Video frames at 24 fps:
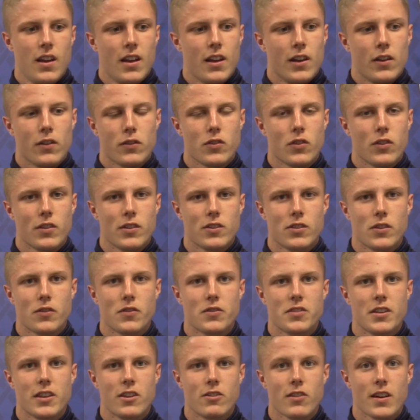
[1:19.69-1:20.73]
you know, so it's
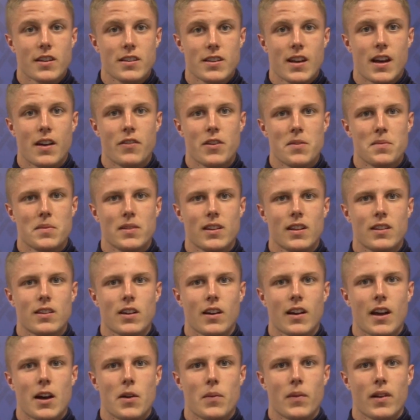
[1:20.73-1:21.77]
obviously great to have him in the
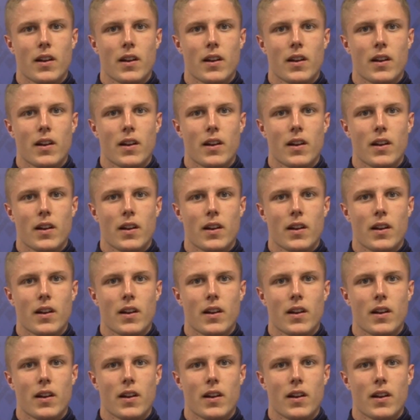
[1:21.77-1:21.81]
dugout